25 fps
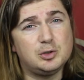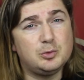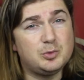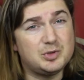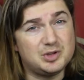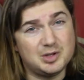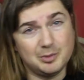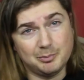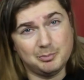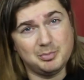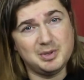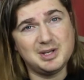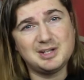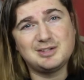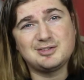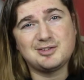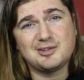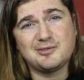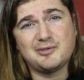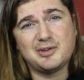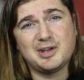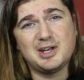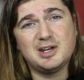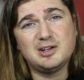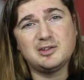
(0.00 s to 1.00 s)
with the big
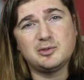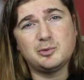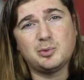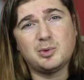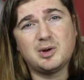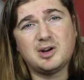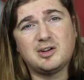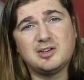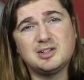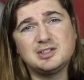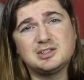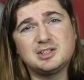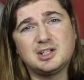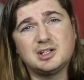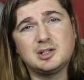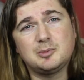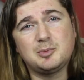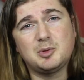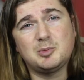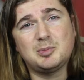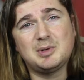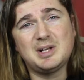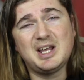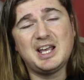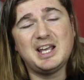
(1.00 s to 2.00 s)
reveal of where he's going to be
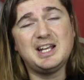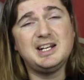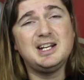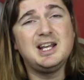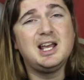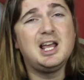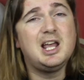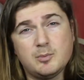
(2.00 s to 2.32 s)
playing.